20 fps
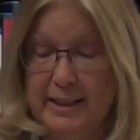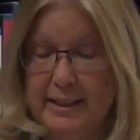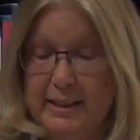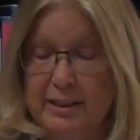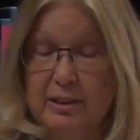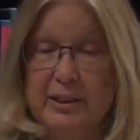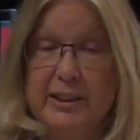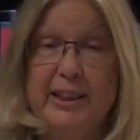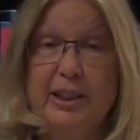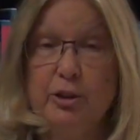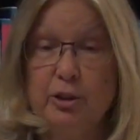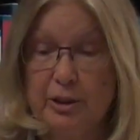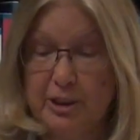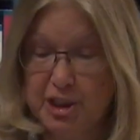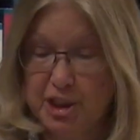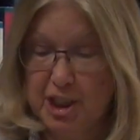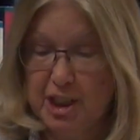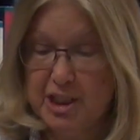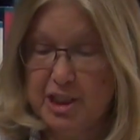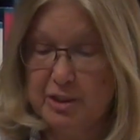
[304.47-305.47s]
in illegal
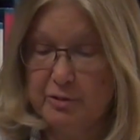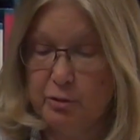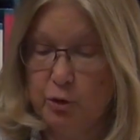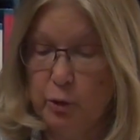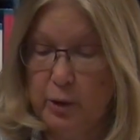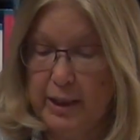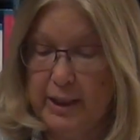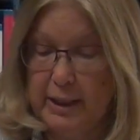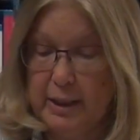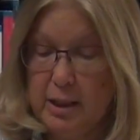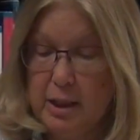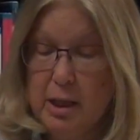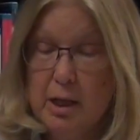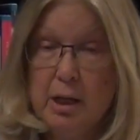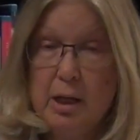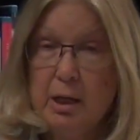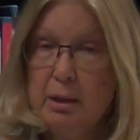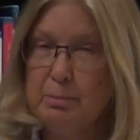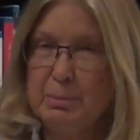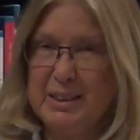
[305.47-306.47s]
shades of green,
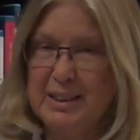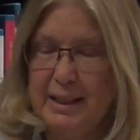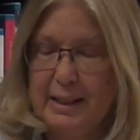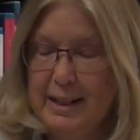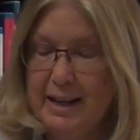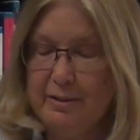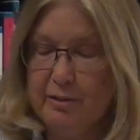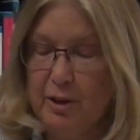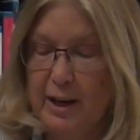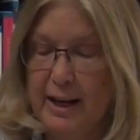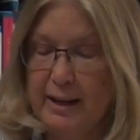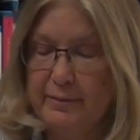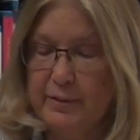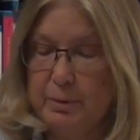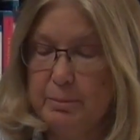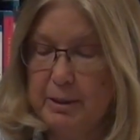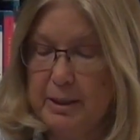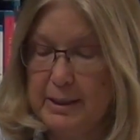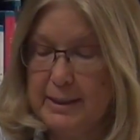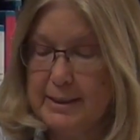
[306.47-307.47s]
but they never have
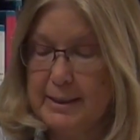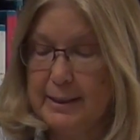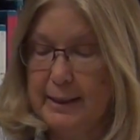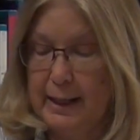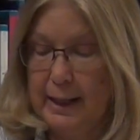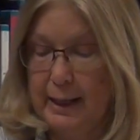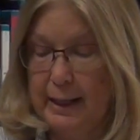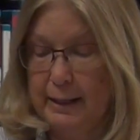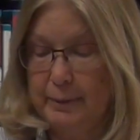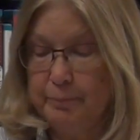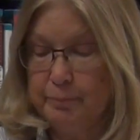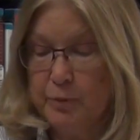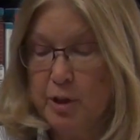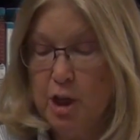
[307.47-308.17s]
the money today.